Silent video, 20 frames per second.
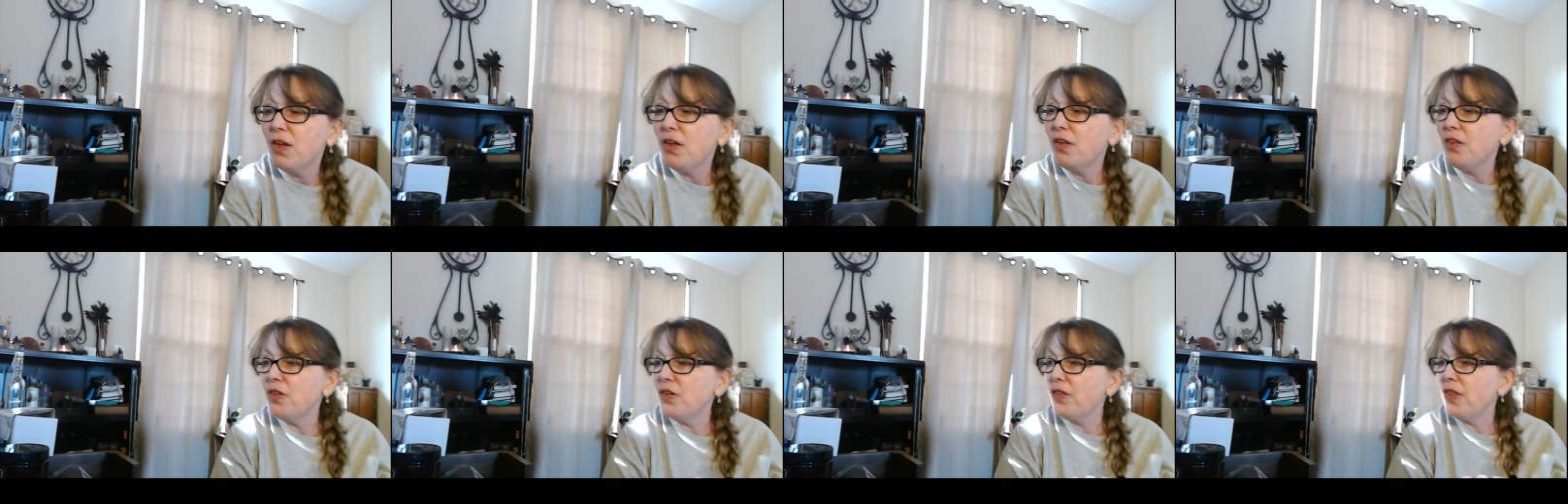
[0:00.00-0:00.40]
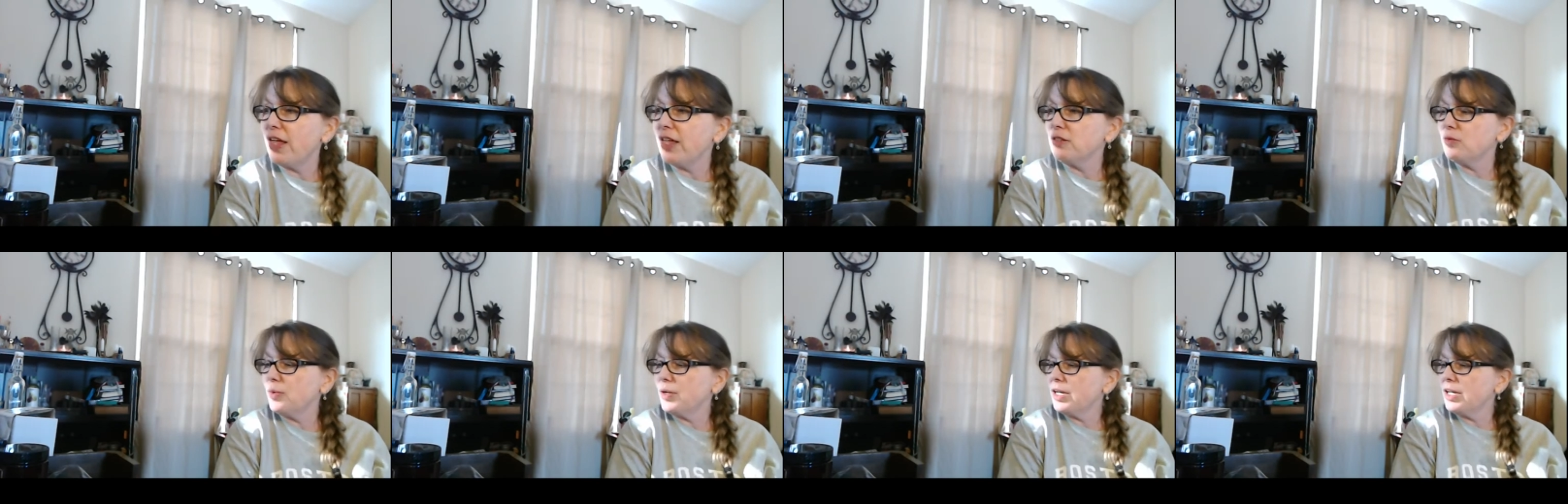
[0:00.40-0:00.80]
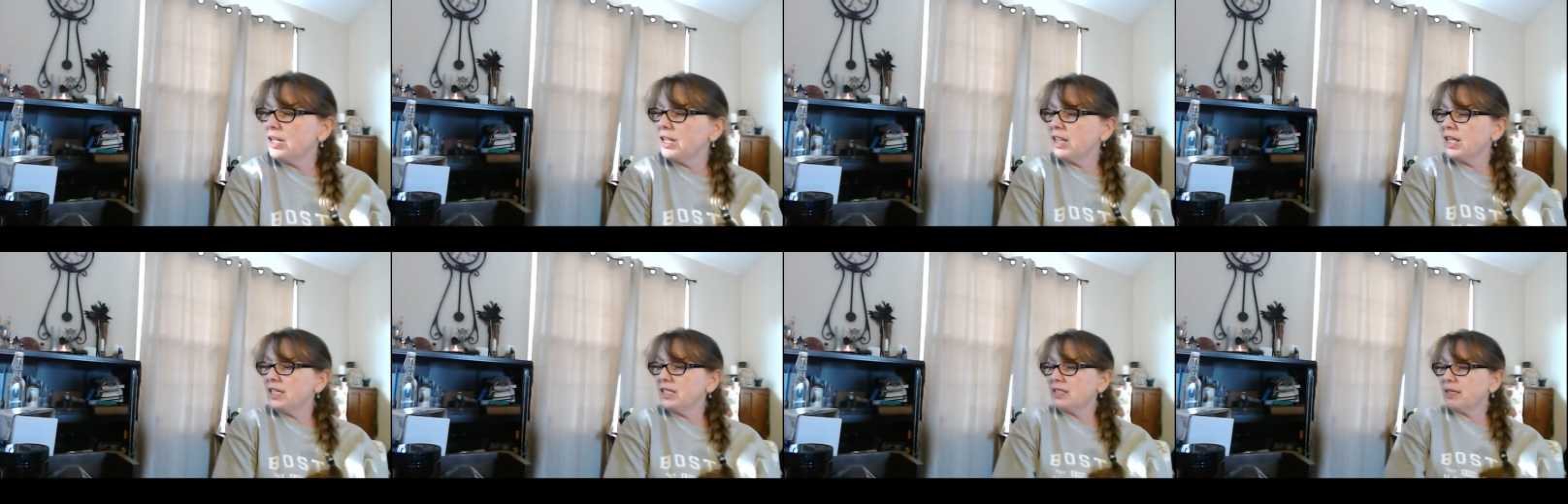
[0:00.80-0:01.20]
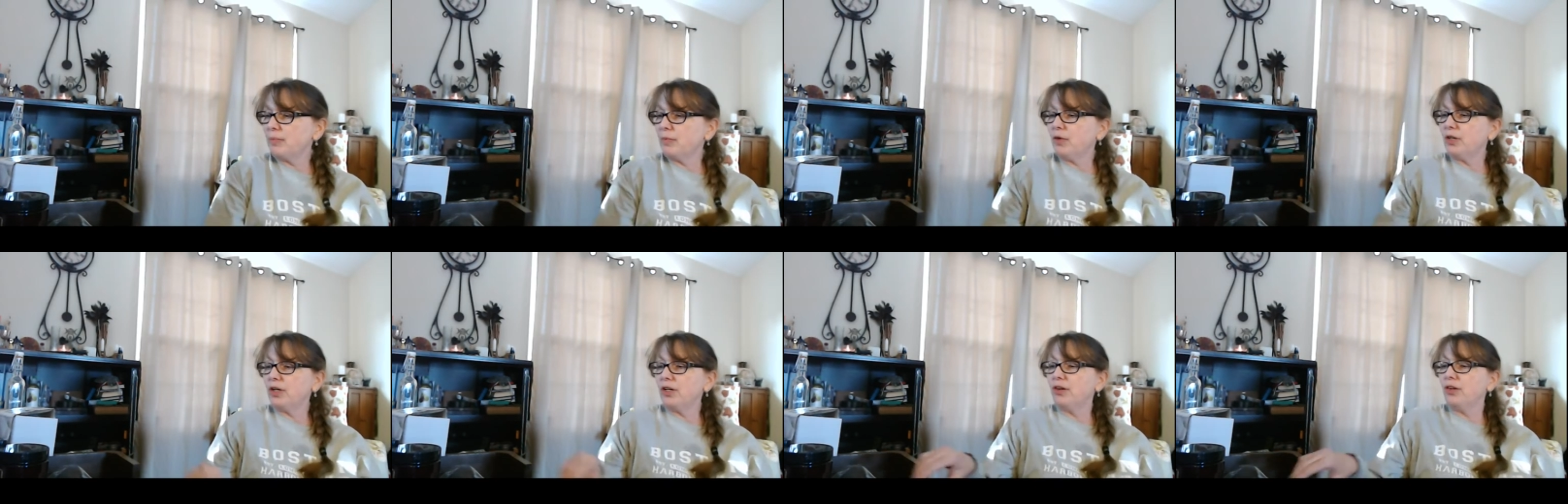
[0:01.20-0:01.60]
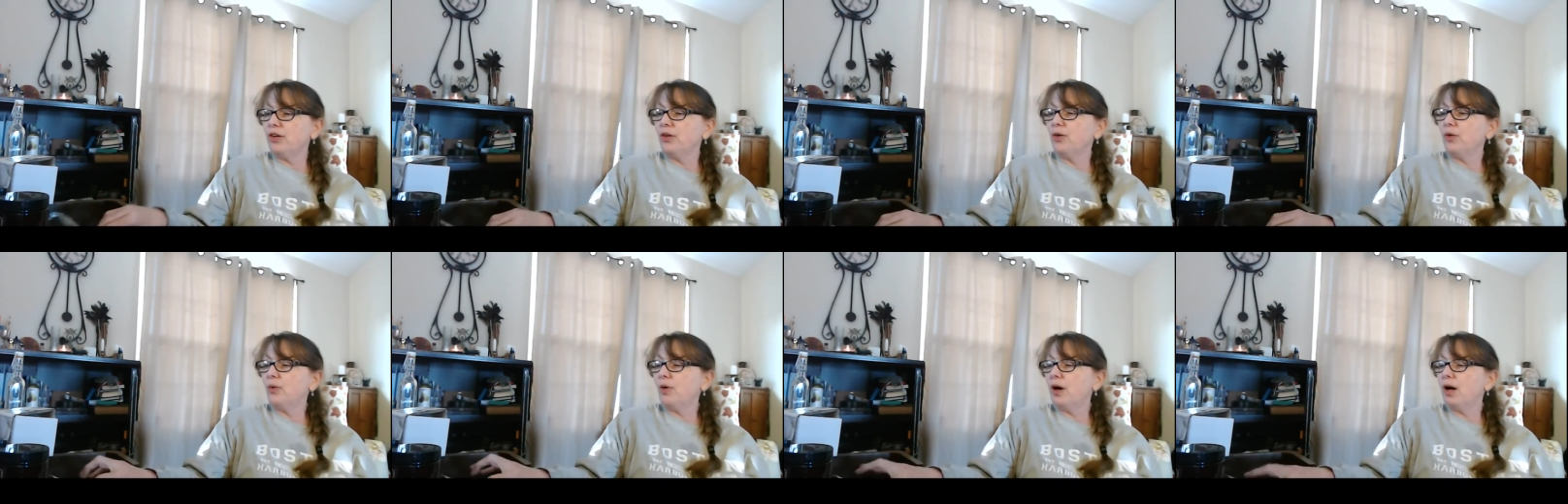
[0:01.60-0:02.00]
So that's one of the things I'm going to do.